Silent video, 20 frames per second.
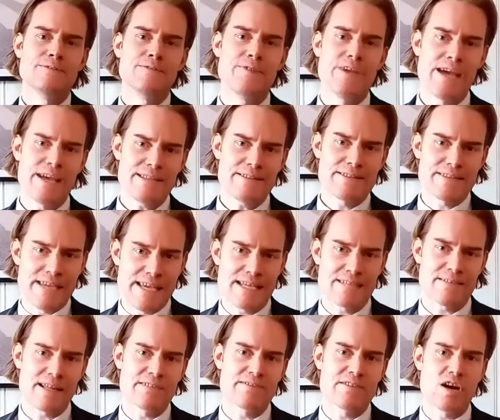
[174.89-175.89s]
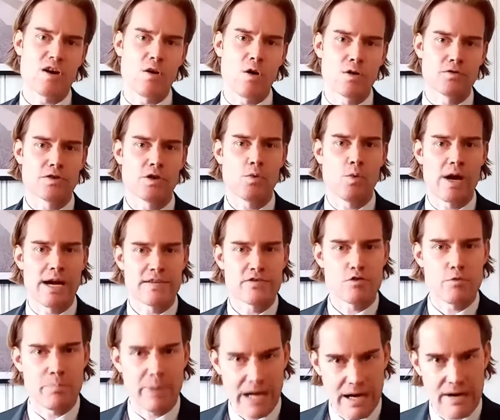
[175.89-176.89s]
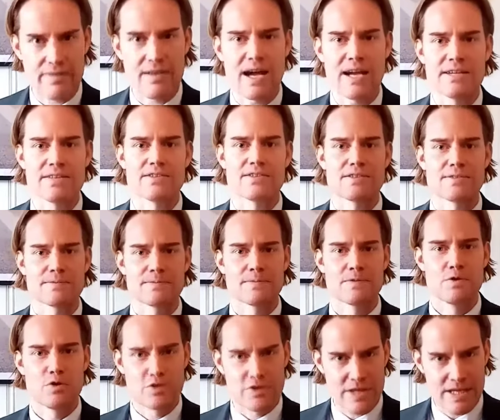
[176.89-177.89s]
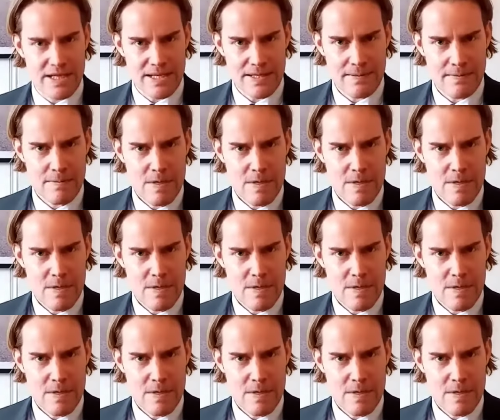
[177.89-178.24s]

they think that they are on the way to paradise, you see?